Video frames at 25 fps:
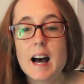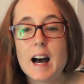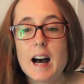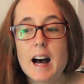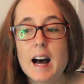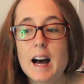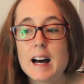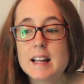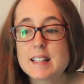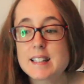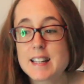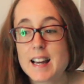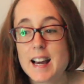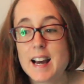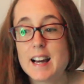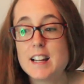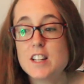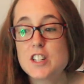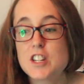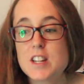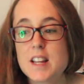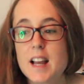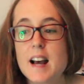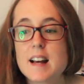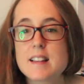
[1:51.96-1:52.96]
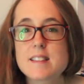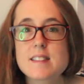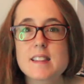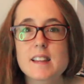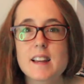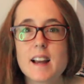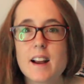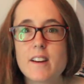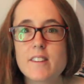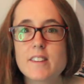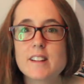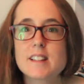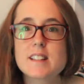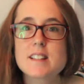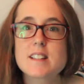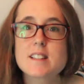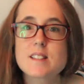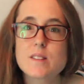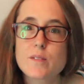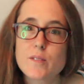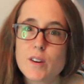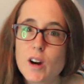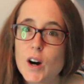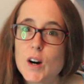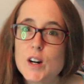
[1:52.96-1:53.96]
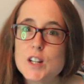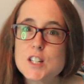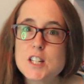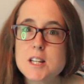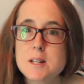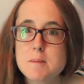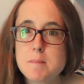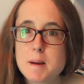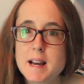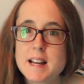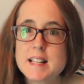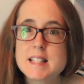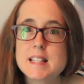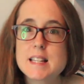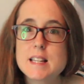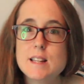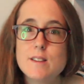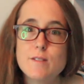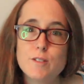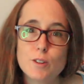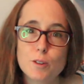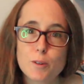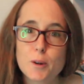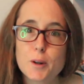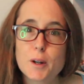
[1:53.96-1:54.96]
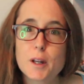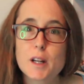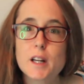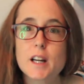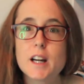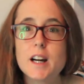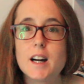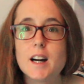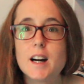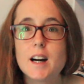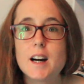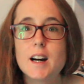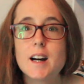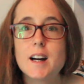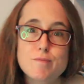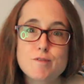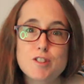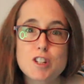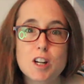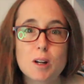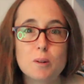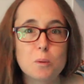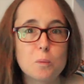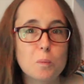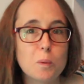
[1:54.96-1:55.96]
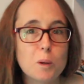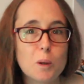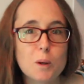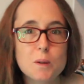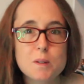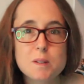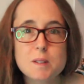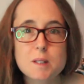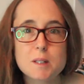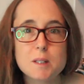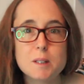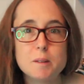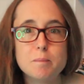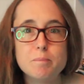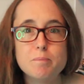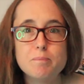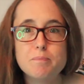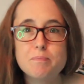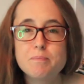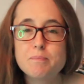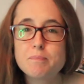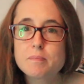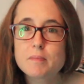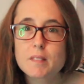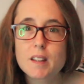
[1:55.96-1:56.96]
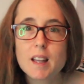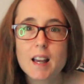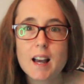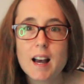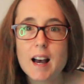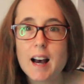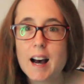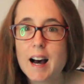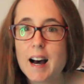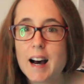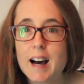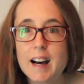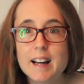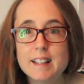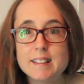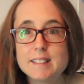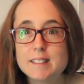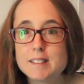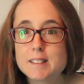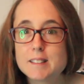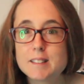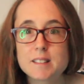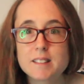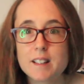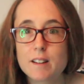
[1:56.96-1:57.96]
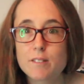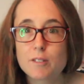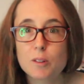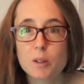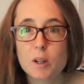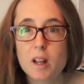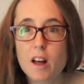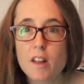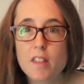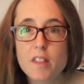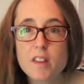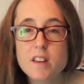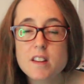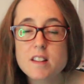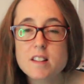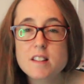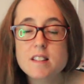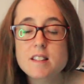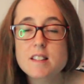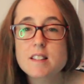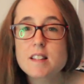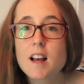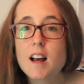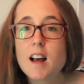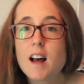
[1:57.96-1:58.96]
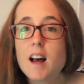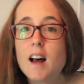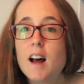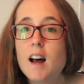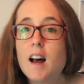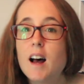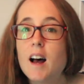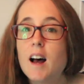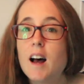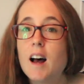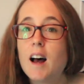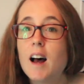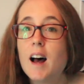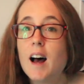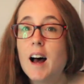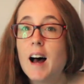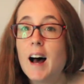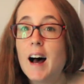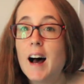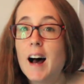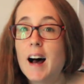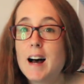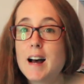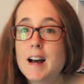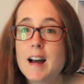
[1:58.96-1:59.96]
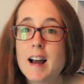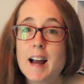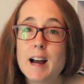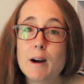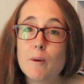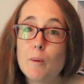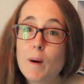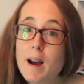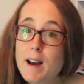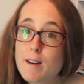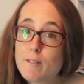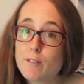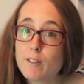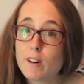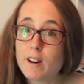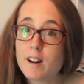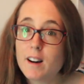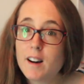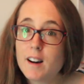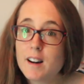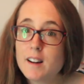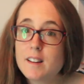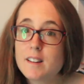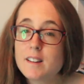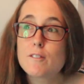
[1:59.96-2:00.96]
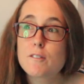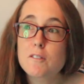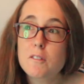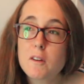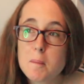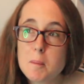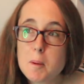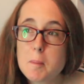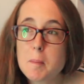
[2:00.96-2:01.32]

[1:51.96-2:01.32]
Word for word: and actually has the characters of Archie, Betty, Veronica, Cheryl Blossom and several others. However, from